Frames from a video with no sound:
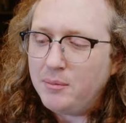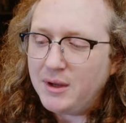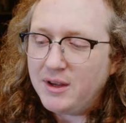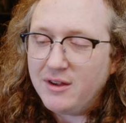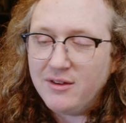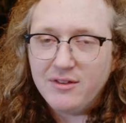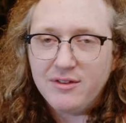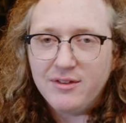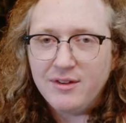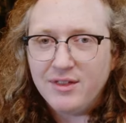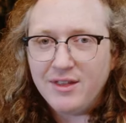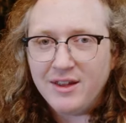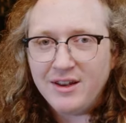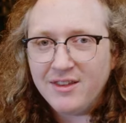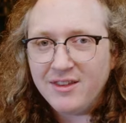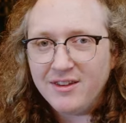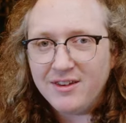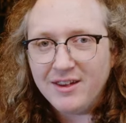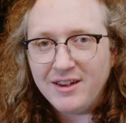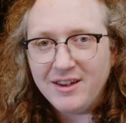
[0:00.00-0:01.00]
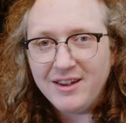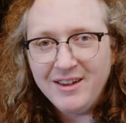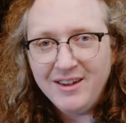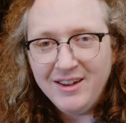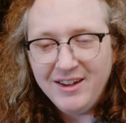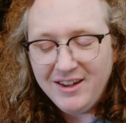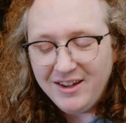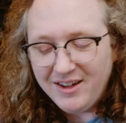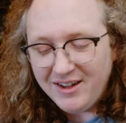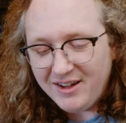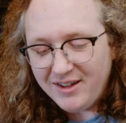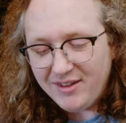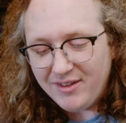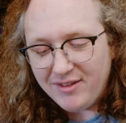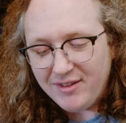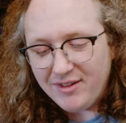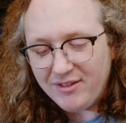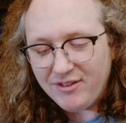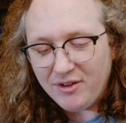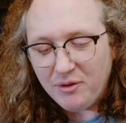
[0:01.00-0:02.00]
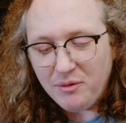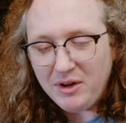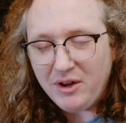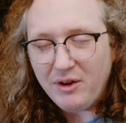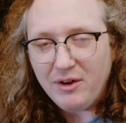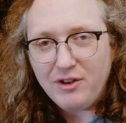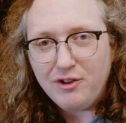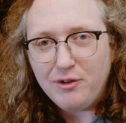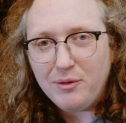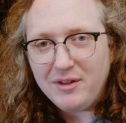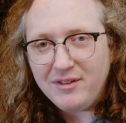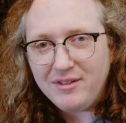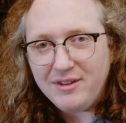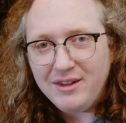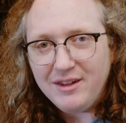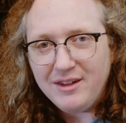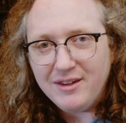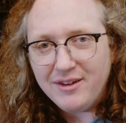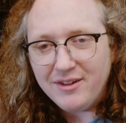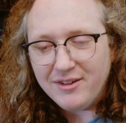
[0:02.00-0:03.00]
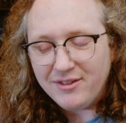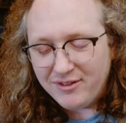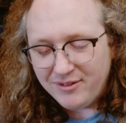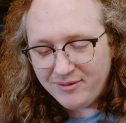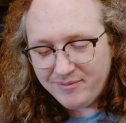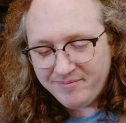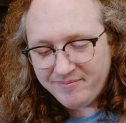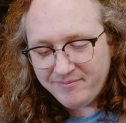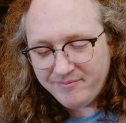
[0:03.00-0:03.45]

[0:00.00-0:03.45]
because at the end of the day, it's only going to S D cards.